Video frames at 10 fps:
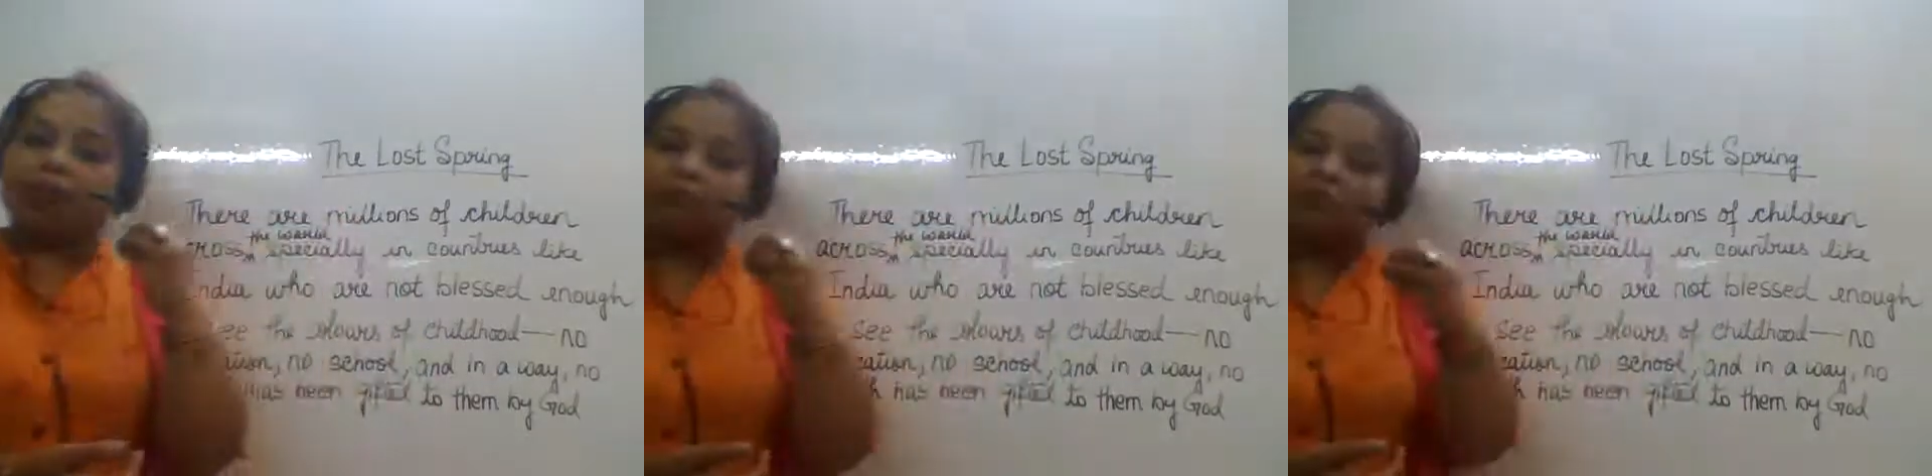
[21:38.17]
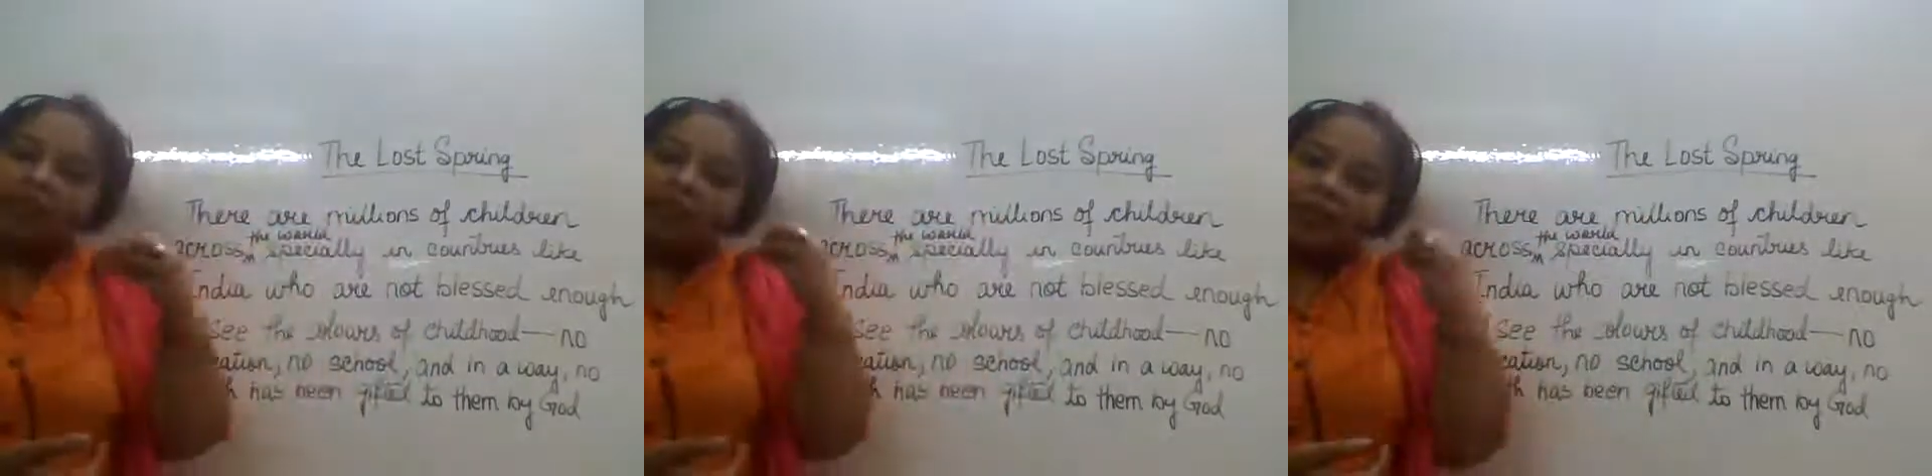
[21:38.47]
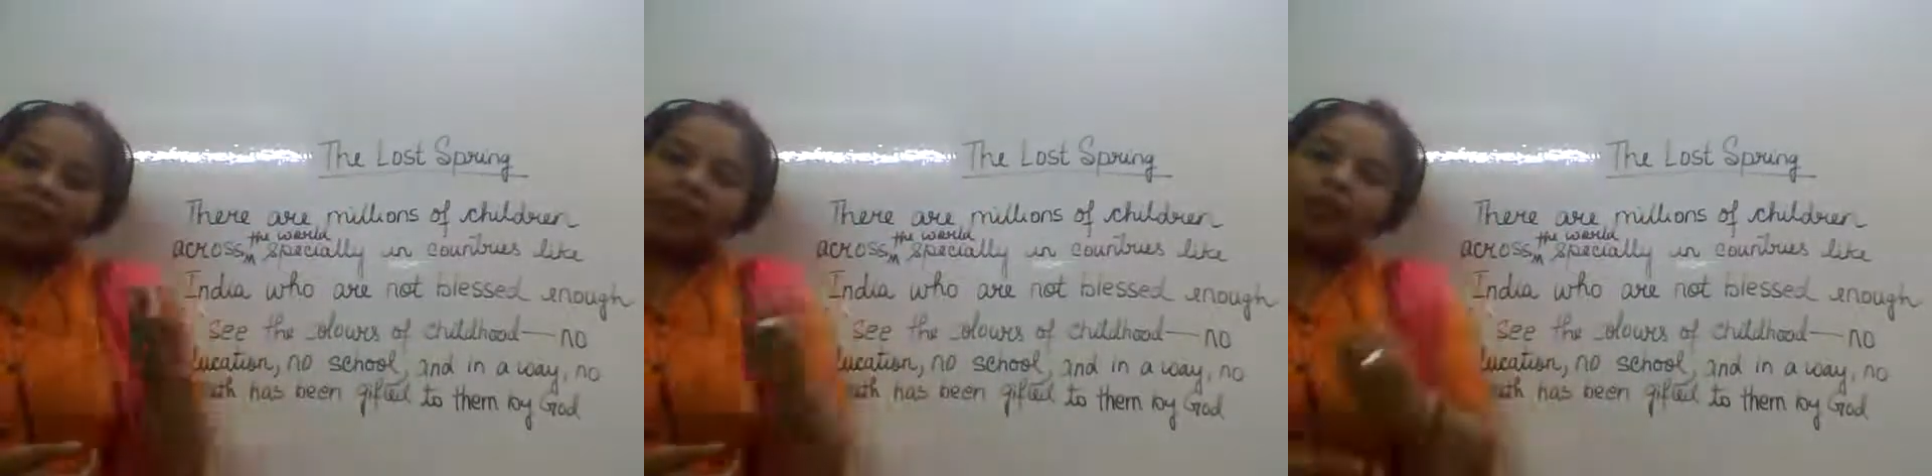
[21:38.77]
mean
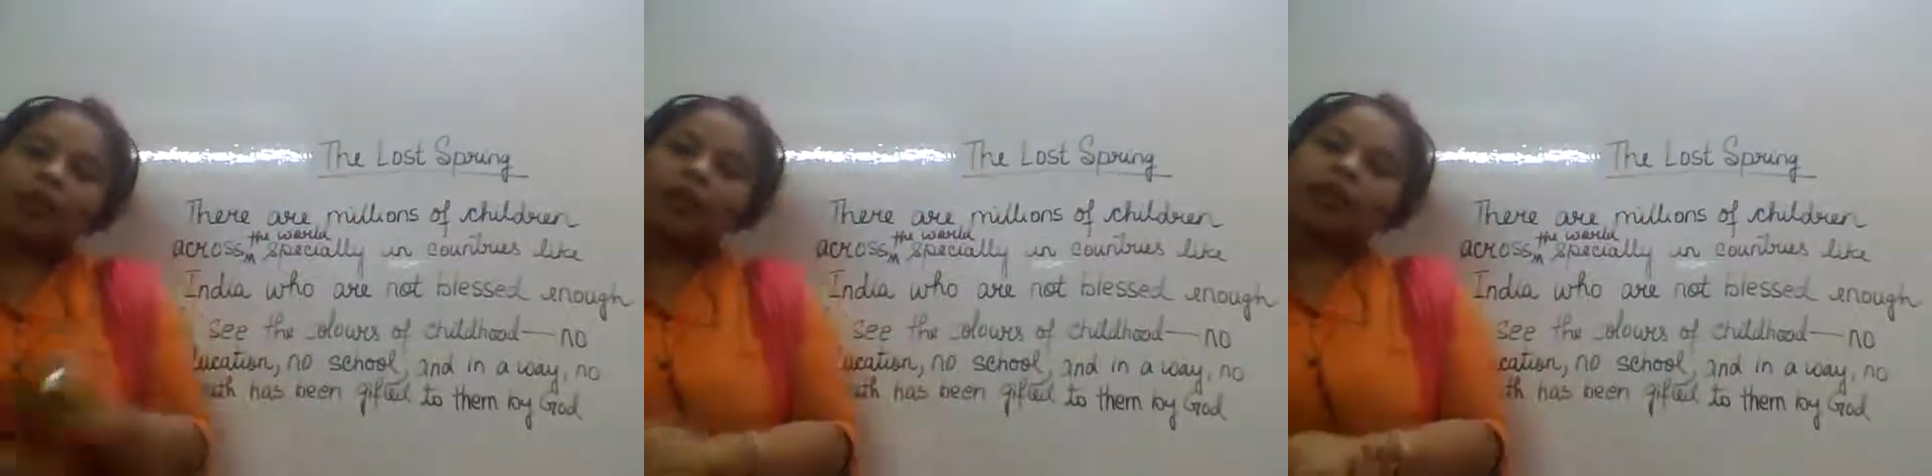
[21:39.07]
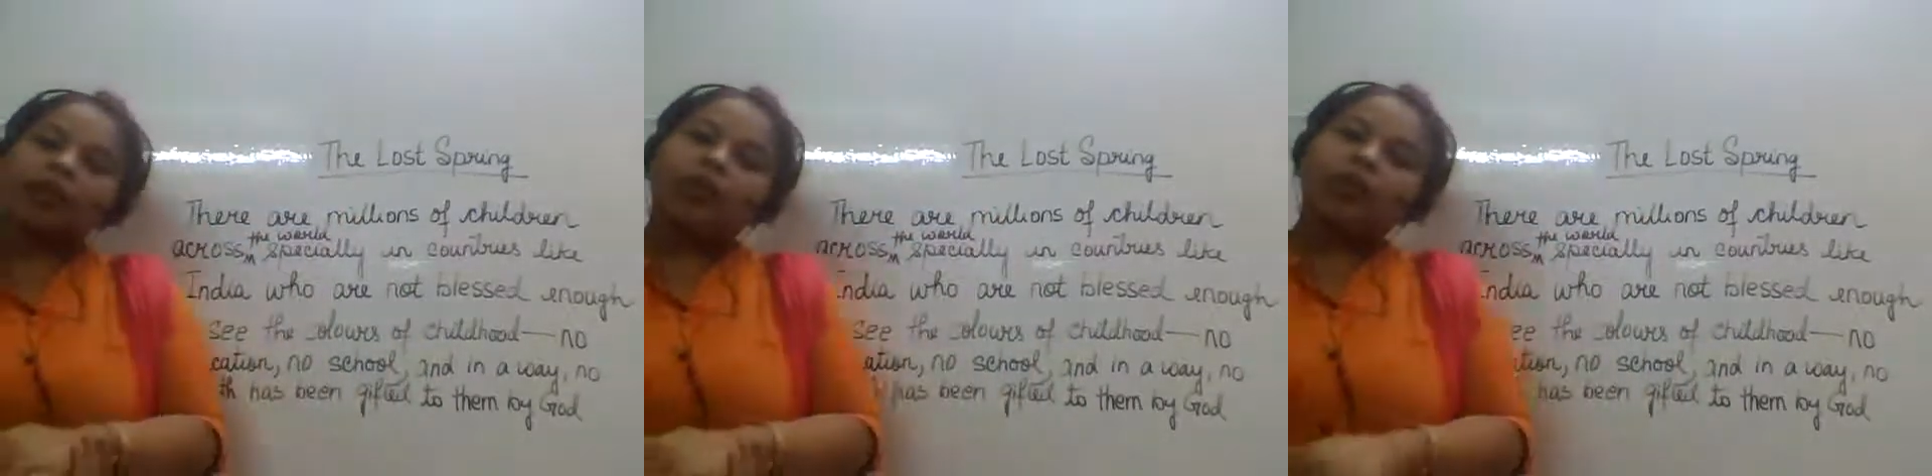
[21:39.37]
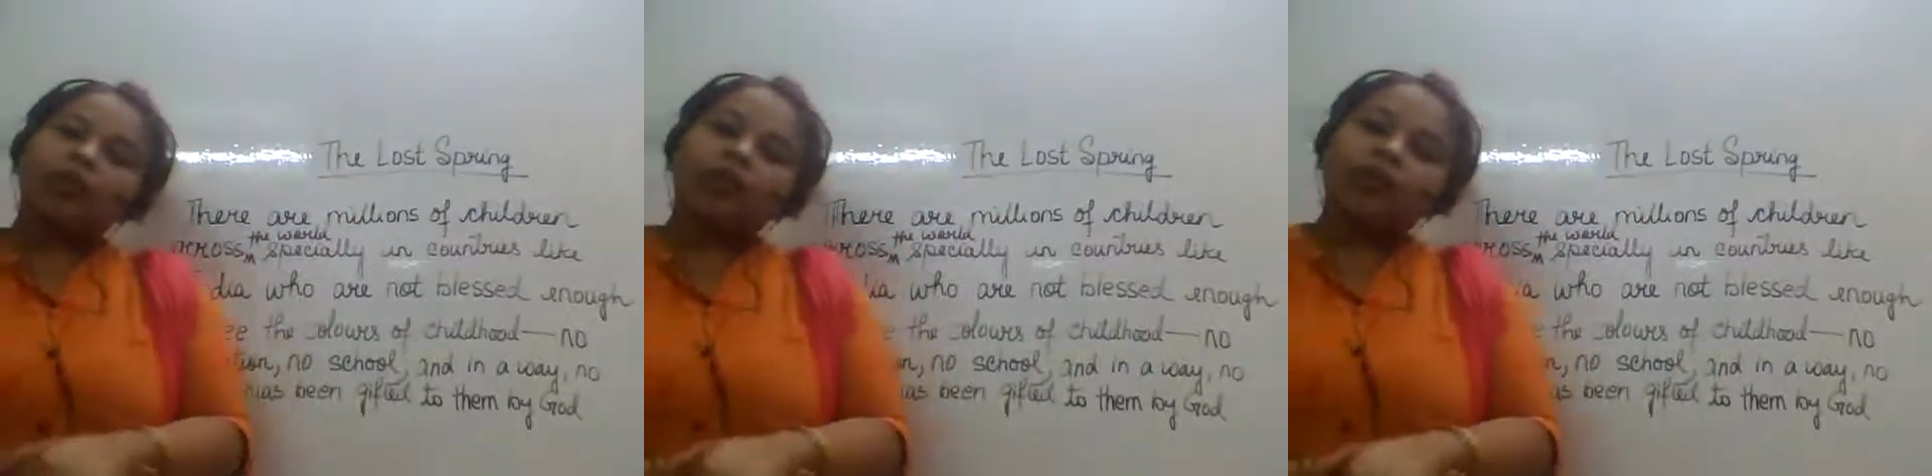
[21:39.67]
by the word
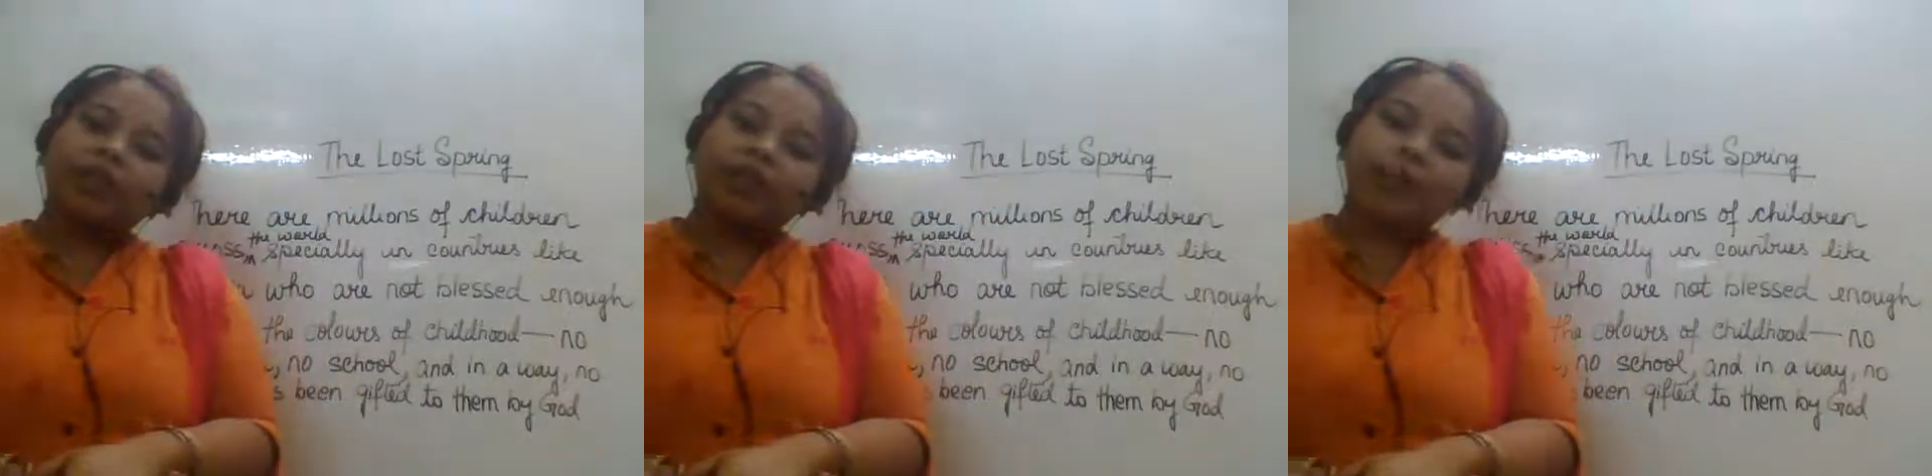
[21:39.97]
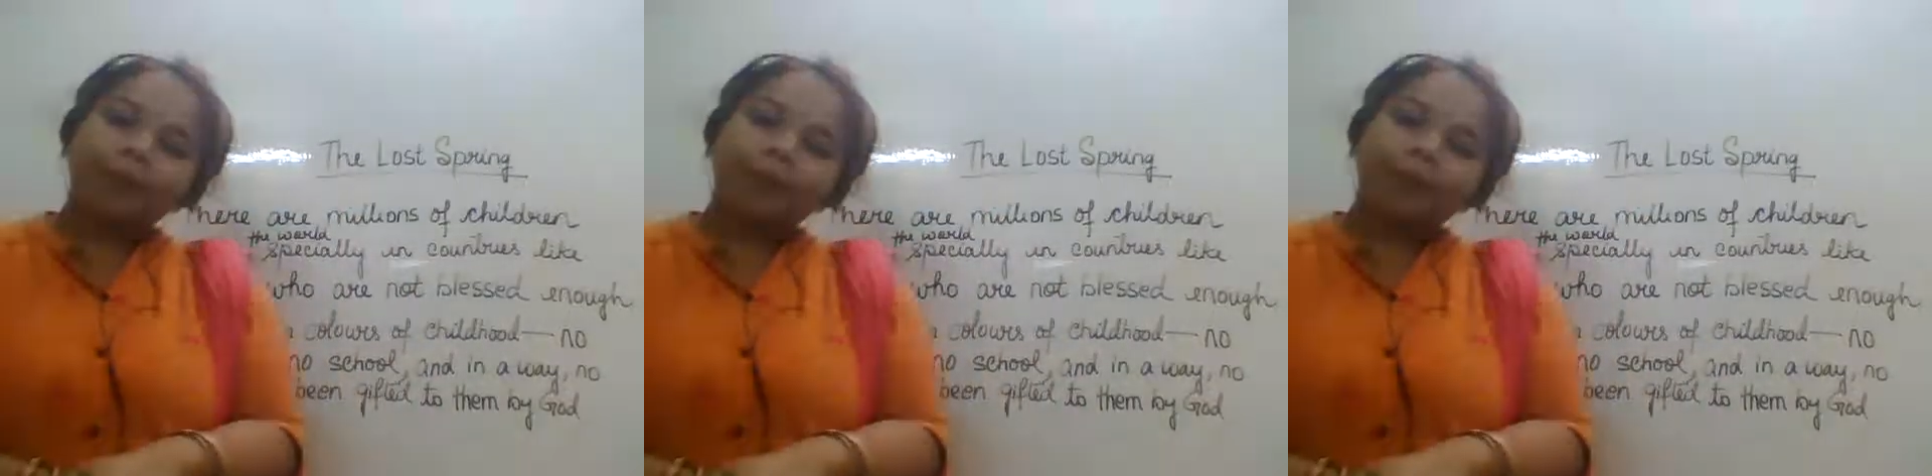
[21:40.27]
gold over here?